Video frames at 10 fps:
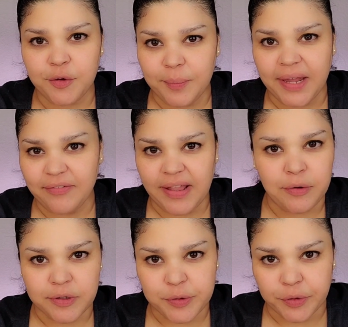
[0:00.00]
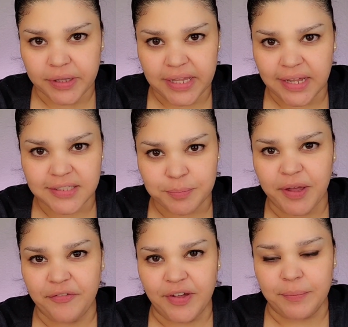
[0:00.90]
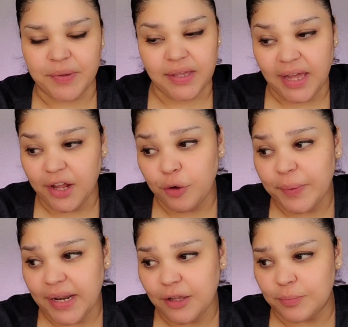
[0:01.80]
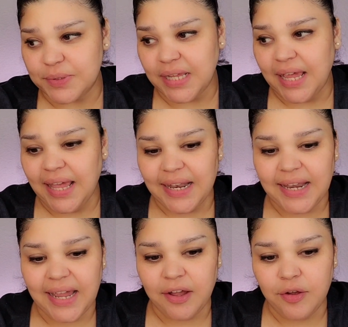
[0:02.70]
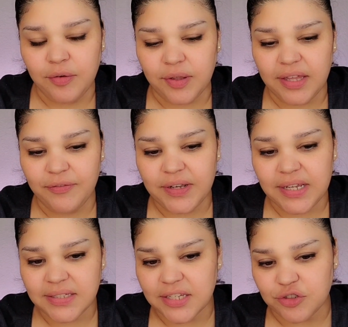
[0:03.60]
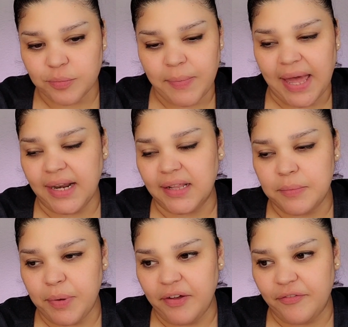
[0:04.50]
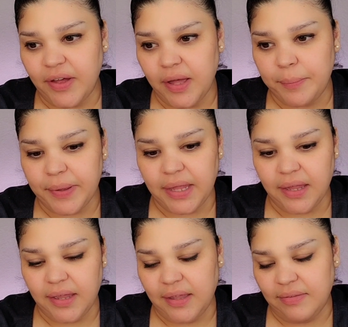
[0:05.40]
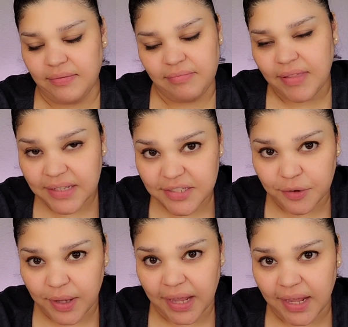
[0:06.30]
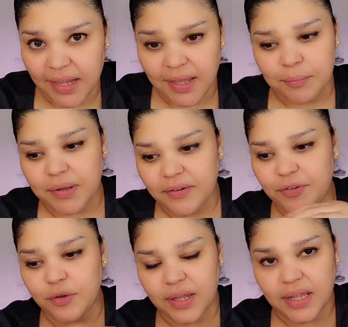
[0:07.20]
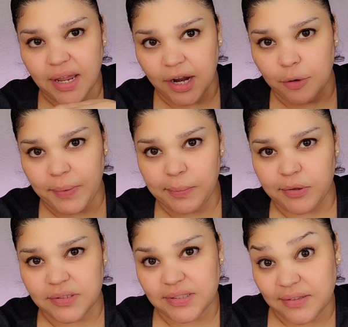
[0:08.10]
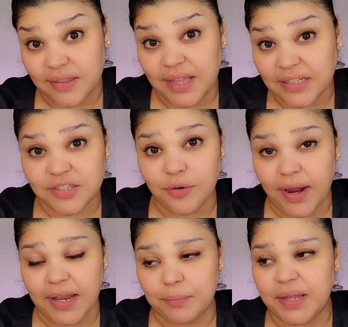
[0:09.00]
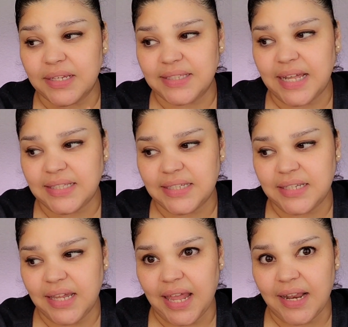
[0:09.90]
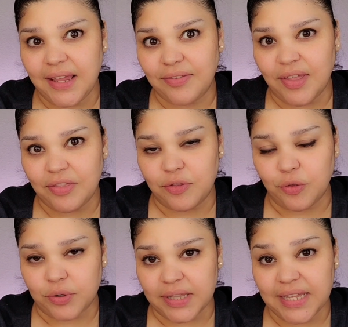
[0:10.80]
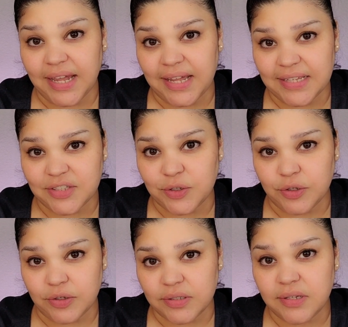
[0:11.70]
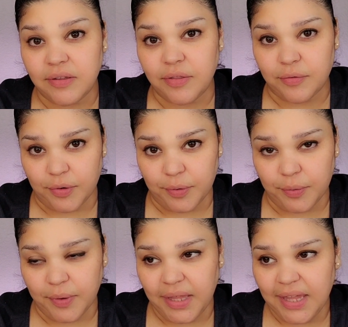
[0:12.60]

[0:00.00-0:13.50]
don't my flour tortillas puff up? I hope it helps. Now, if it doesn't dramatically puff up, that's okay. But if you get air bubbles, that's great, because that's indicating that the tortilla has cooked through.